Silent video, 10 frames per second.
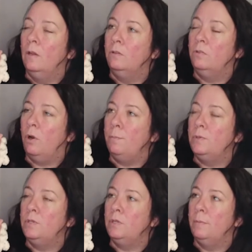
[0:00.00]

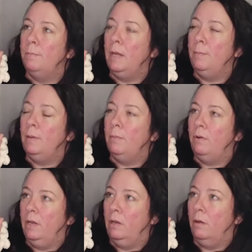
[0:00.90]
Drops Baby
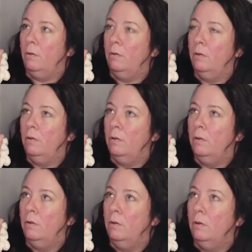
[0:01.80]
Merino
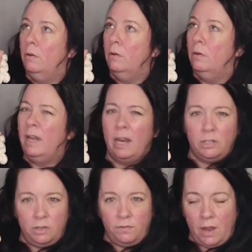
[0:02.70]

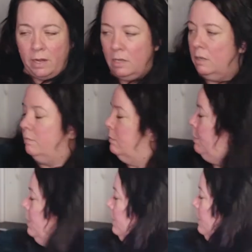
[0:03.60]
Extra Fine, I
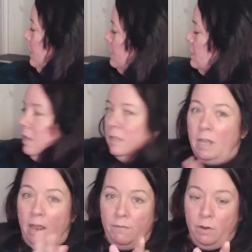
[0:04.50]
believe it is. It's the
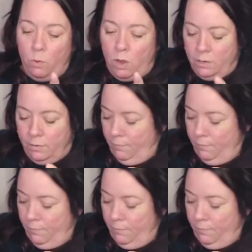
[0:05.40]
heavier one.